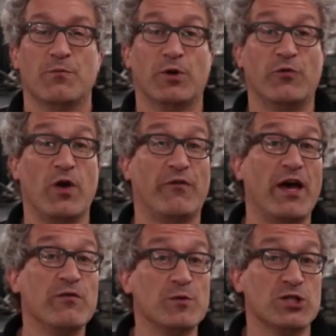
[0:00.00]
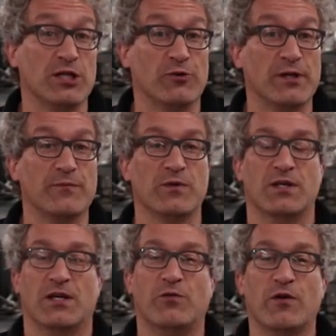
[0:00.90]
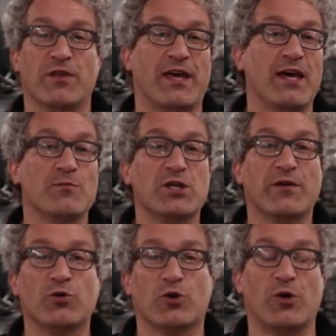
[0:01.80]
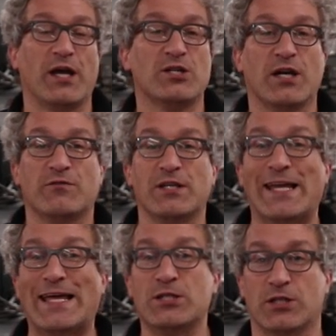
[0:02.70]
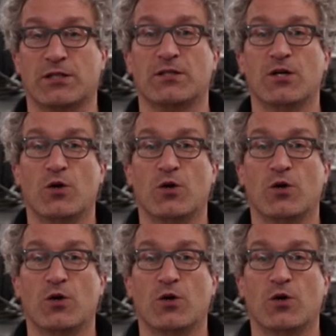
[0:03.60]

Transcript: But if you have heavy machinery, if you have the camshaft or a crankshaft in an engine,